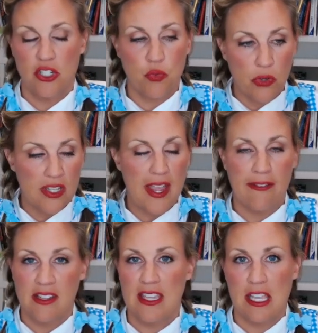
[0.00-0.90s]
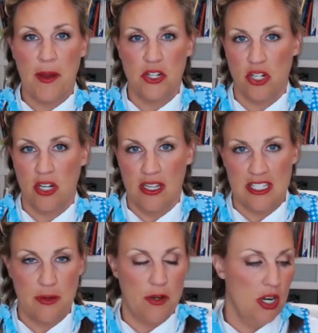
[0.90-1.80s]
You really have to think about your
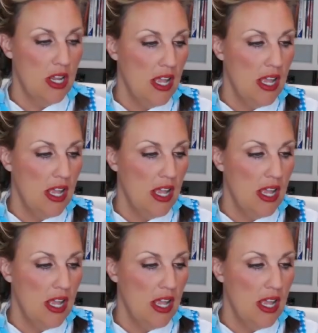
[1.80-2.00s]
customer,